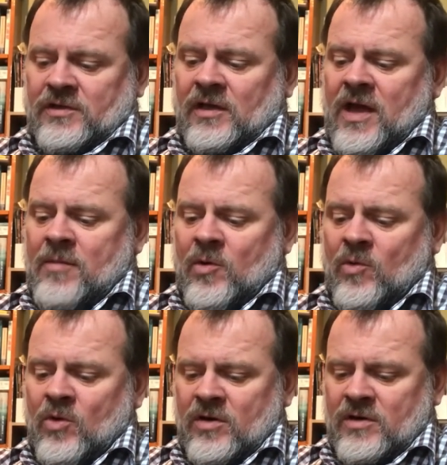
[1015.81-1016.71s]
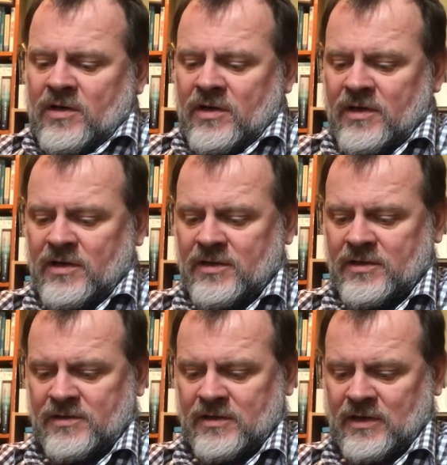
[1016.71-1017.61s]
di Lammermoor,
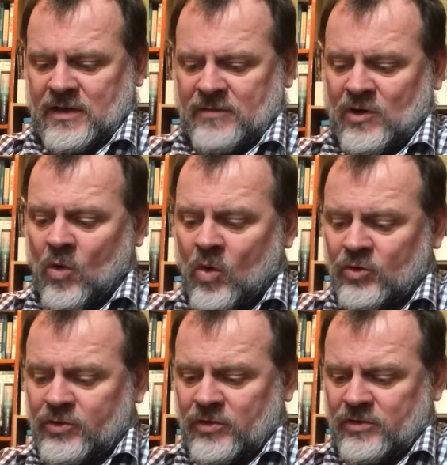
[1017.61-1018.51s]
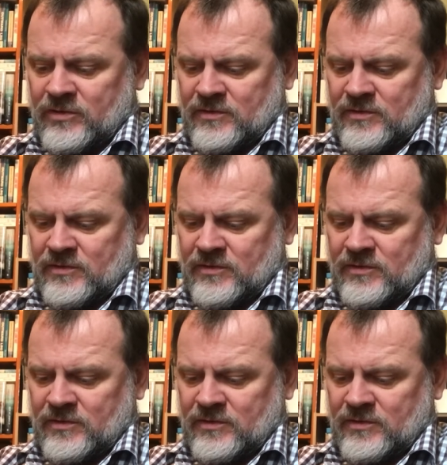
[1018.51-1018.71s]
an older